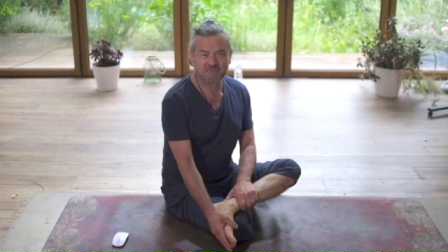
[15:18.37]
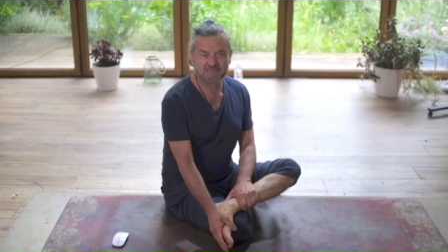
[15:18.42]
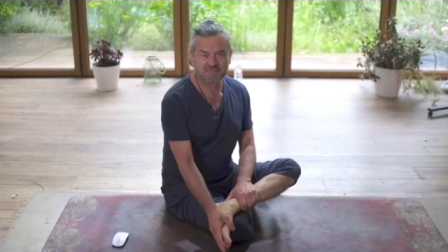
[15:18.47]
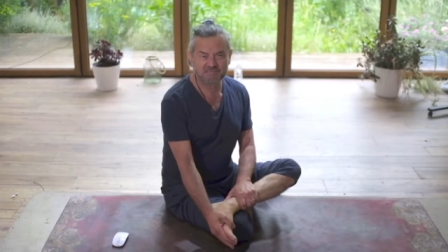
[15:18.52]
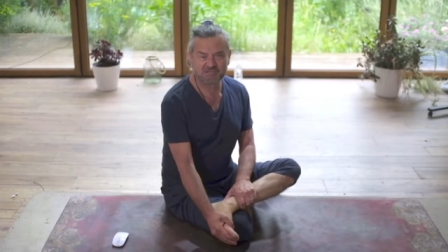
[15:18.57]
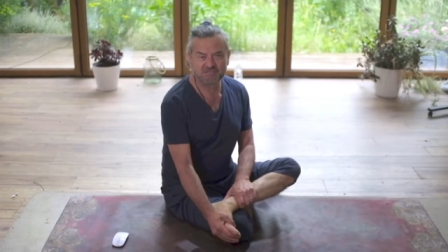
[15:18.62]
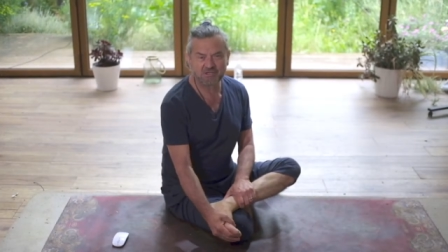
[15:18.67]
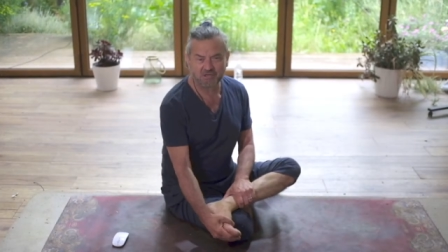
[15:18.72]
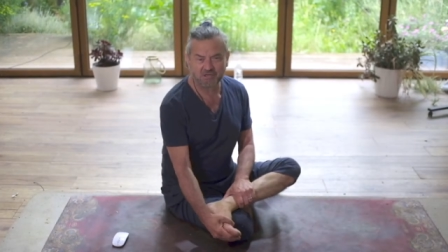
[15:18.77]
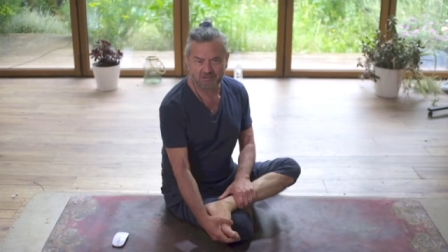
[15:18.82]
that's,
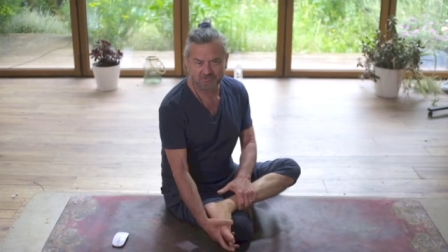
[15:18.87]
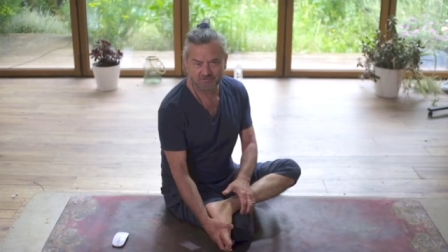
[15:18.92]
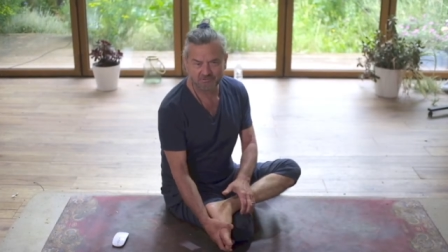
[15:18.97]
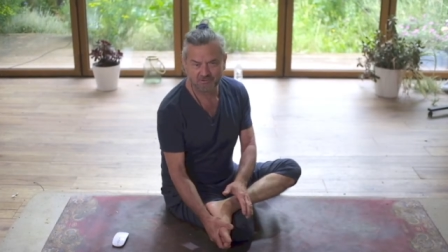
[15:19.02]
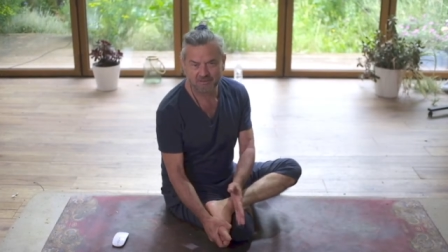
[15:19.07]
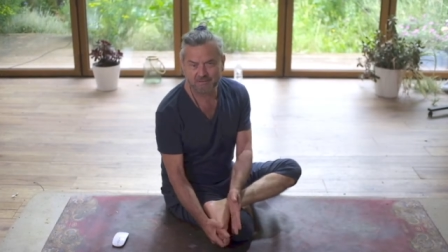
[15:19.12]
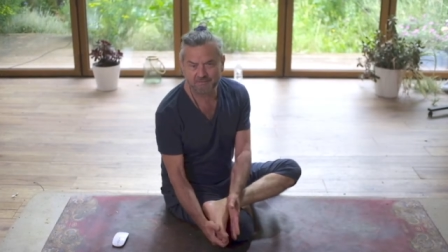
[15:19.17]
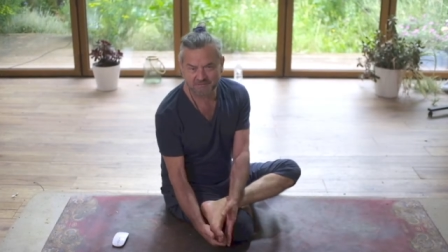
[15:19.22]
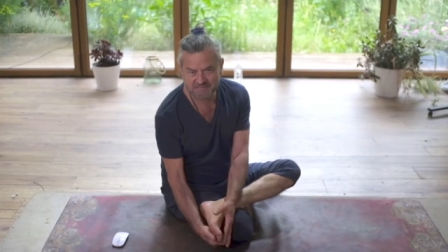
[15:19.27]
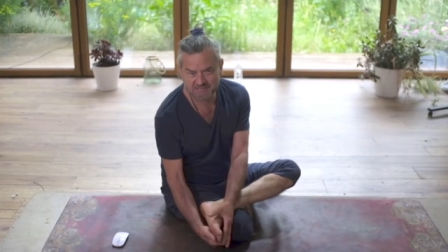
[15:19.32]
that's a
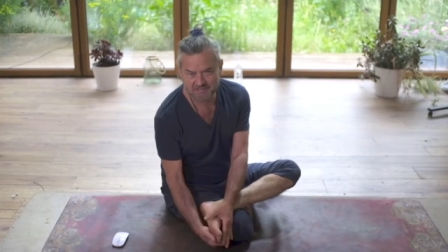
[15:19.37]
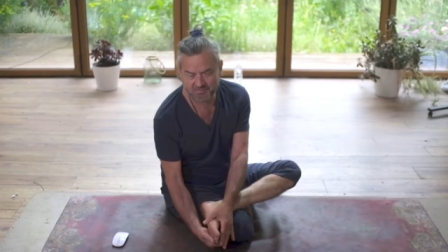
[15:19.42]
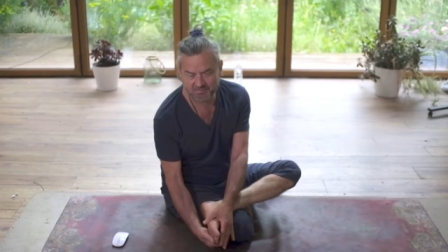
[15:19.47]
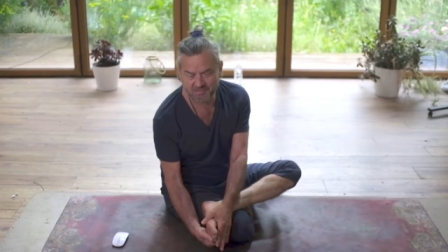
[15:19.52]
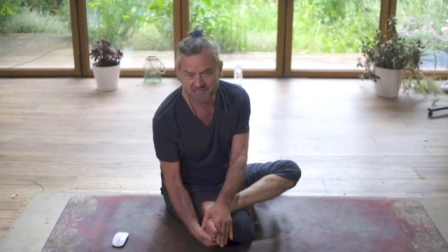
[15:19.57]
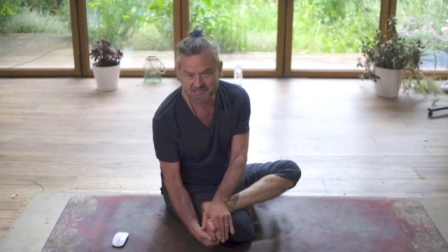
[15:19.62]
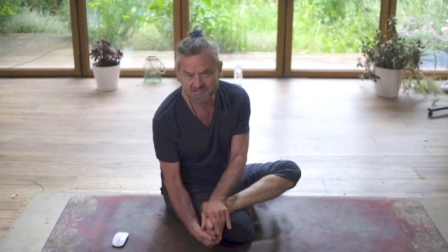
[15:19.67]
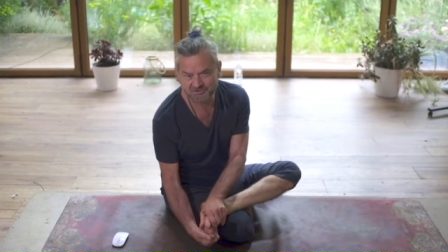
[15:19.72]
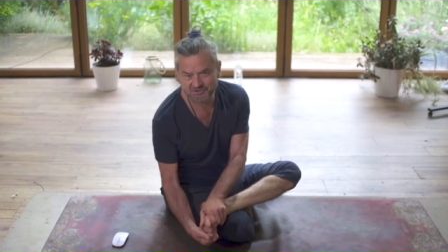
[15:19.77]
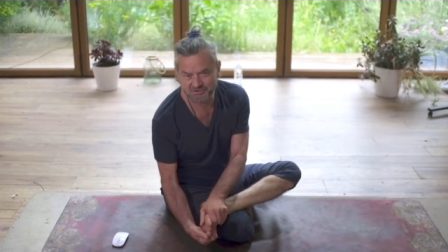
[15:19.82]
start. Uh, it's
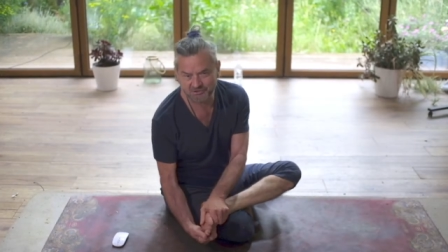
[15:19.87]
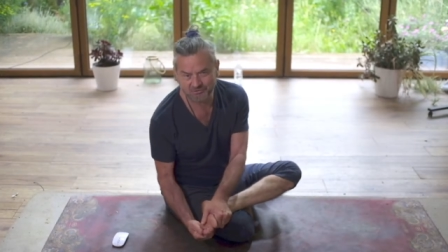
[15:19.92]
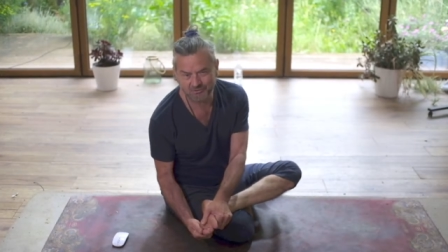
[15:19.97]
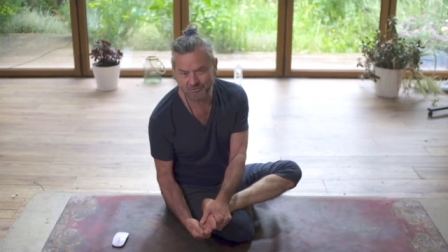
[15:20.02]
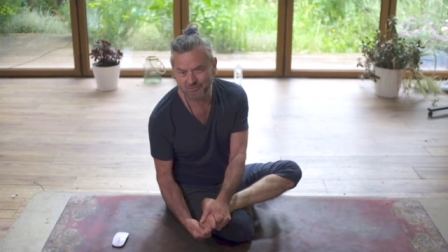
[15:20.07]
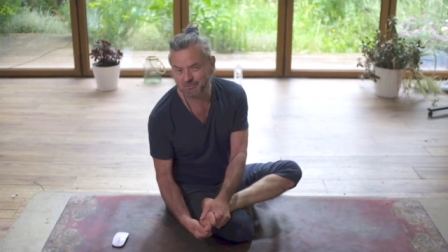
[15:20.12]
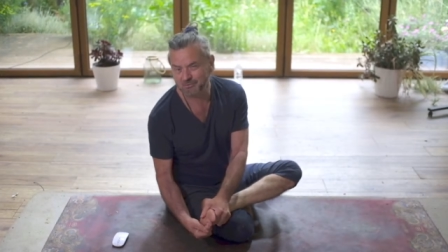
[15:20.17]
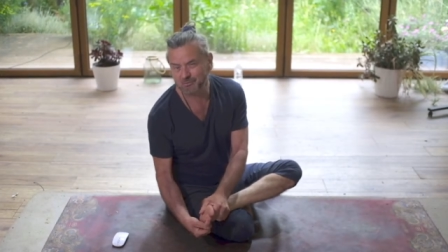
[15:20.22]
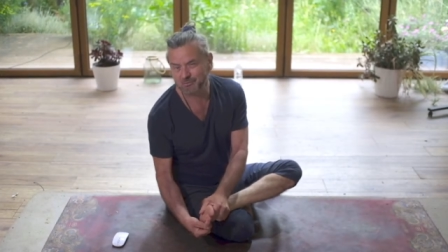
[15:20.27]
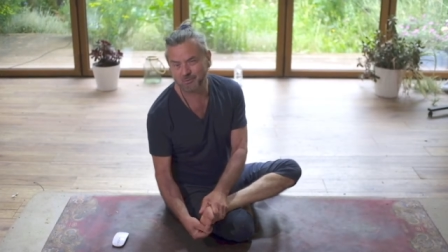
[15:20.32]
a thing to
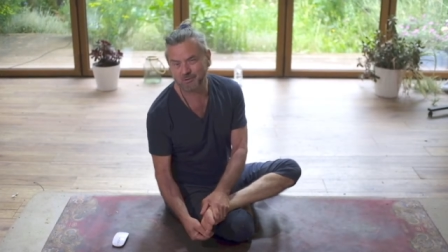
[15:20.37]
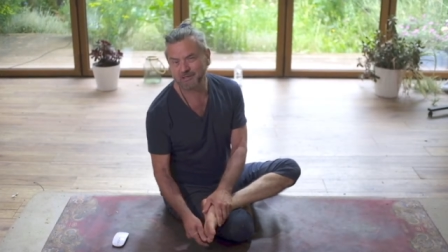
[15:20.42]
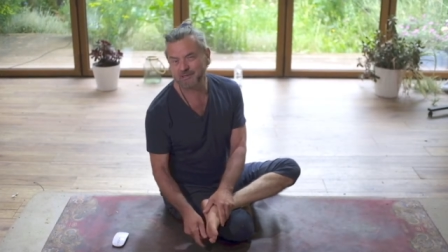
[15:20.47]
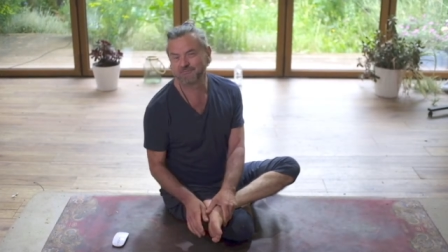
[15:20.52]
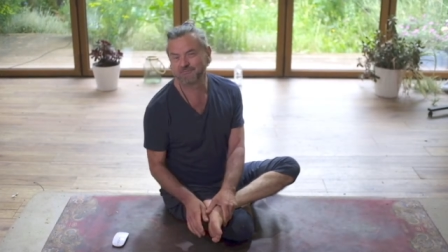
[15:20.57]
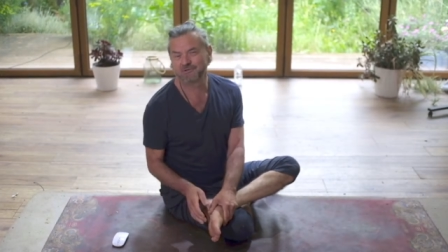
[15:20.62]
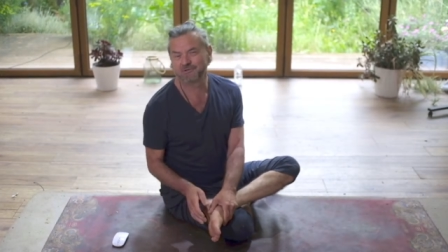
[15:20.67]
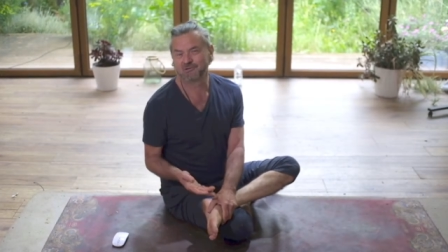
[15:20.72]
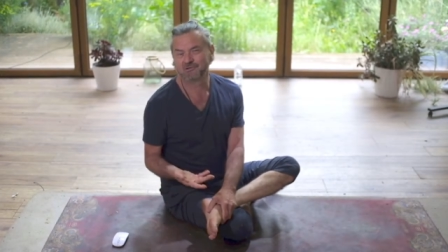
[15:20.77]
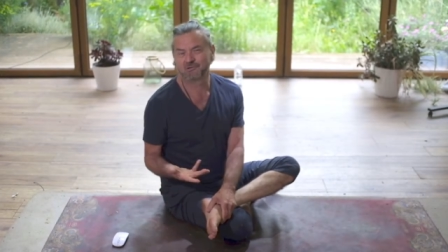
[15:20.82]
do
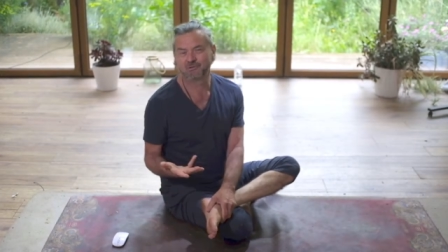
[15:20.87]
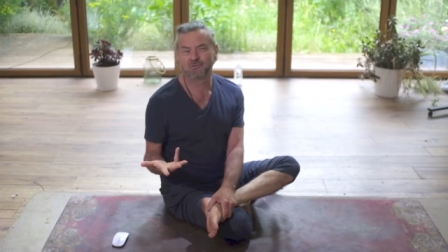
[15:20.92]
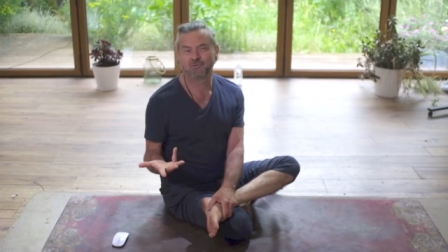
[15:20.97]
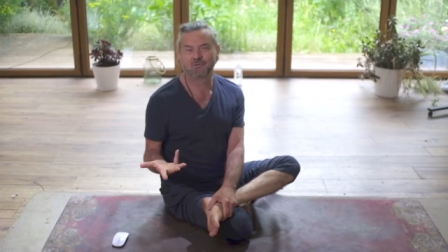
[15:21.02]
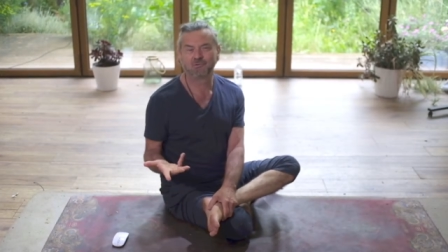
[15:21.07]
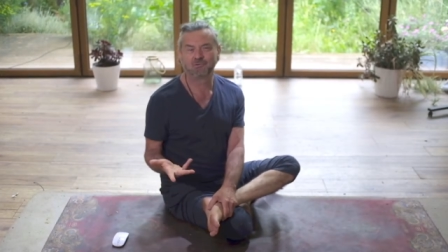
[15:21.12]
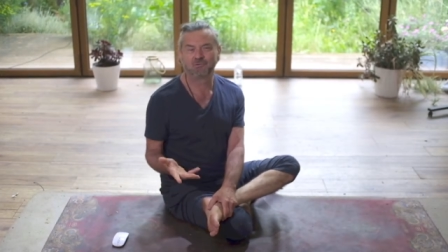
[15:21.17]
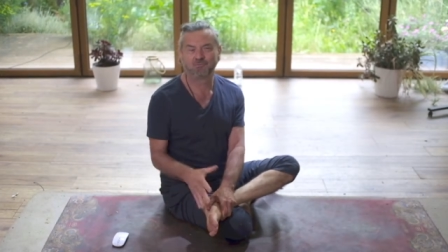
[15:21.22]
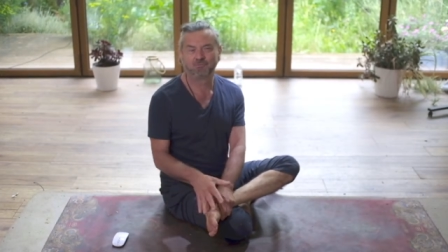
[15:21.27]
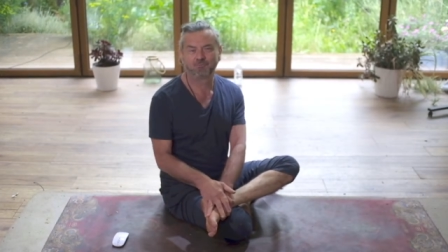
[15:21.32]
whenever
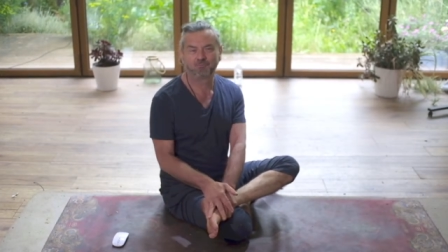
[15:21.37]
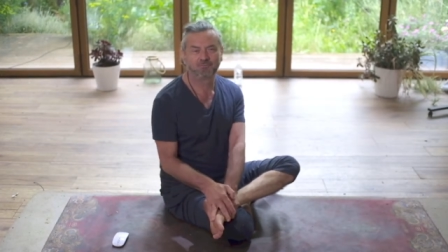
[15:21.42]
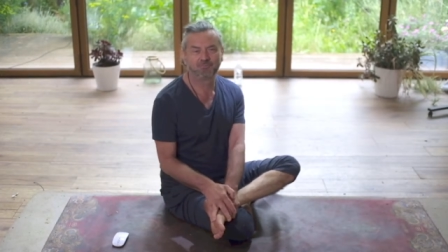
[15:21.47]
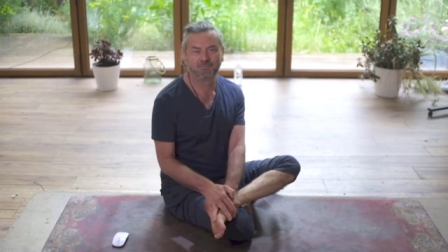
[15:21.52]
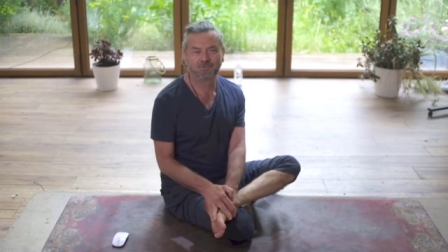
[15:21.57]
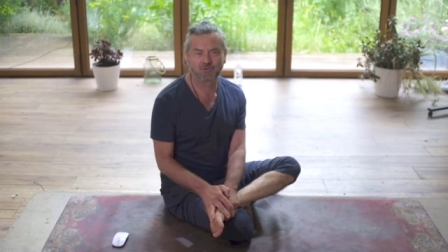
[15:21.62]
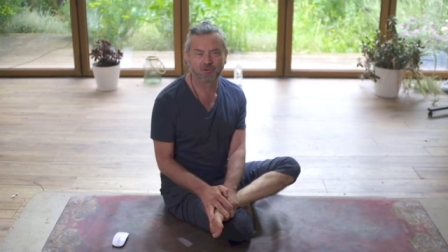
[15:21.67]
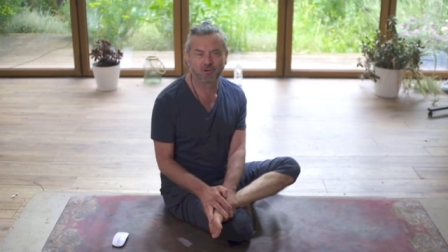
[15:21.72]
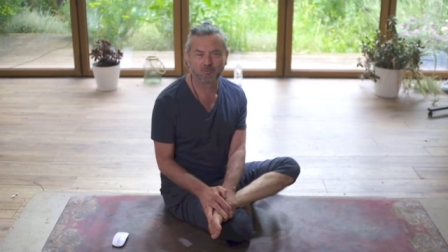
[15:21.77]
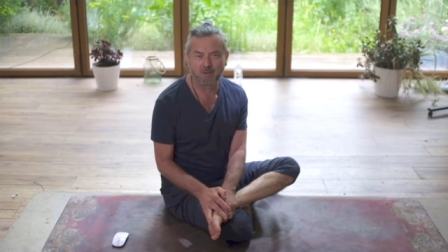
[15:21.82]
you're,
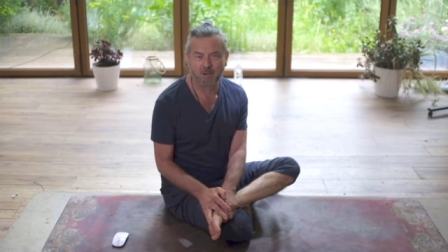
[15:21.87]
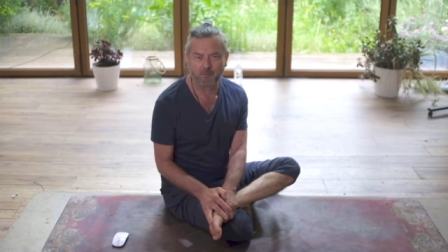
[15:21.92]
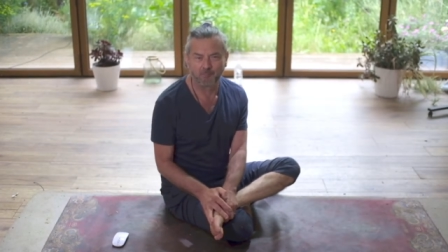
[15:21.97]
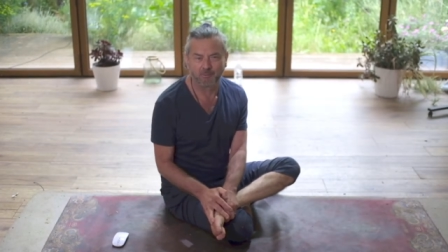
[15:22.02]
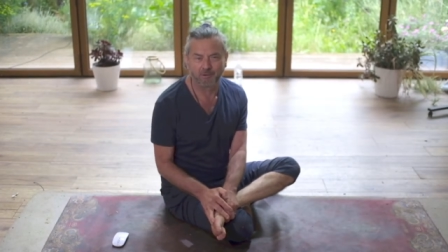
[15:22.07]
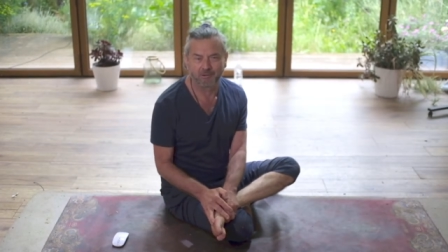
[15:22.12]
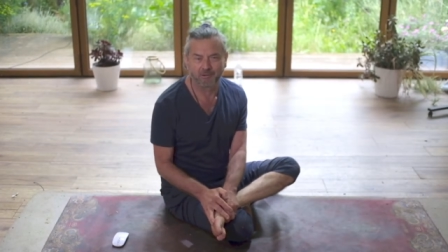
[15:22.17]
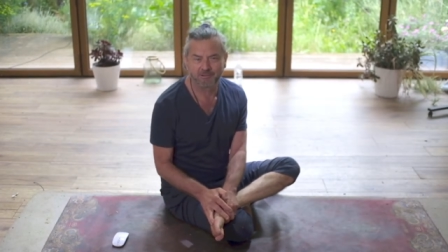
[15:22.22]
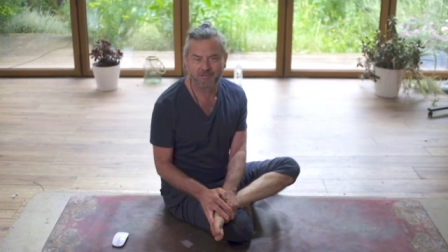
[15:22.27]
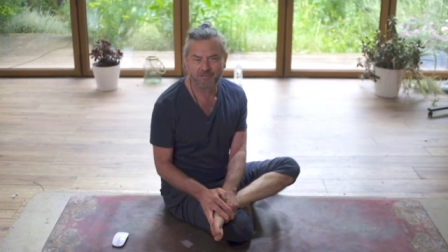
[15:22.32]
you've got a
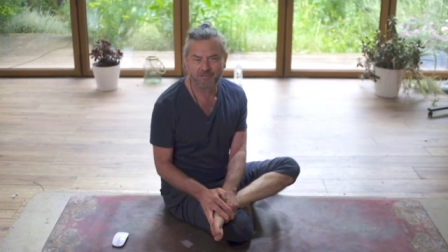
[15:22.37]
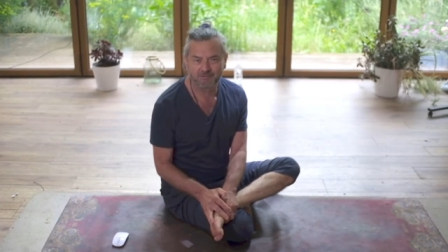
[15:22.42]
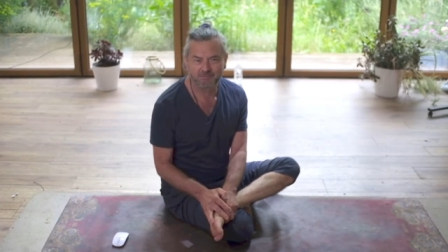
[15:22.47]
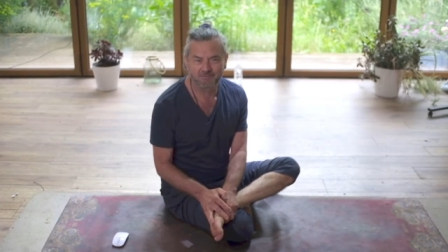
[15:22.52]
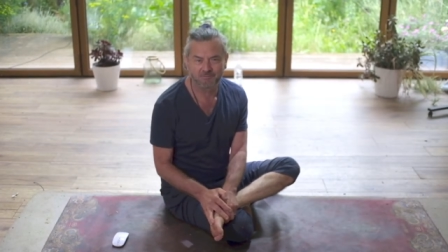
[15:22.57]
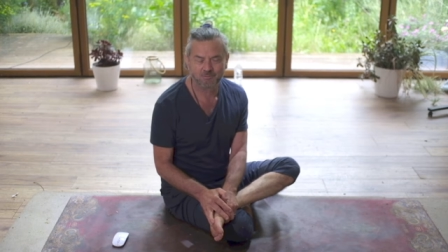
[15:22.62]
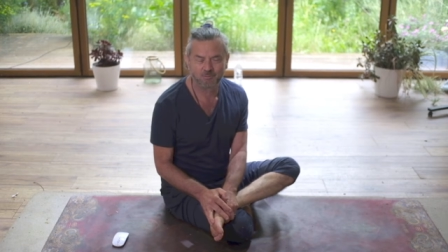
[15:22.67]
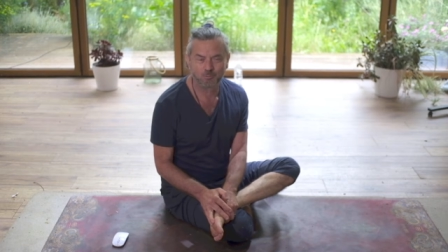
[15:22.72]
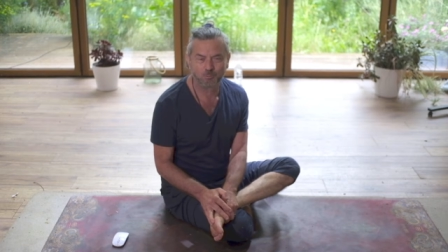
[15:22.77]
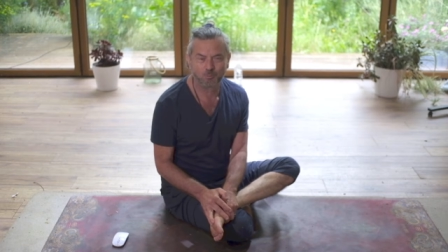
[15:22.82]
moment, you
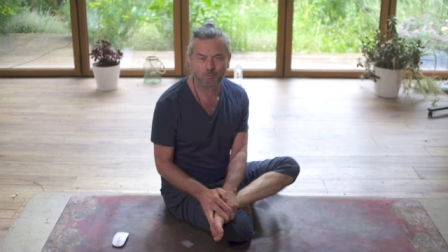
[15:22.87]
know,